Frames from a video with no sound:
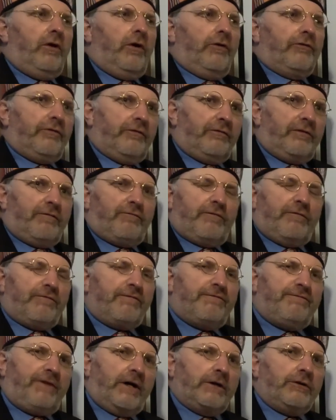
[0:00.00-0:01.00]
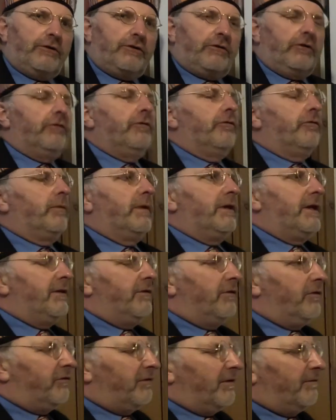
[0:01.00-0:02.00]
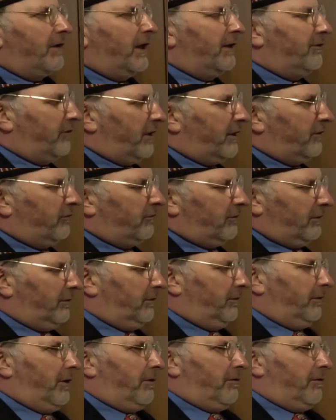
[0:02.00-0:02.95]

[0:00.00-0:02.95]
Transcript: lots of different functions within the civilization,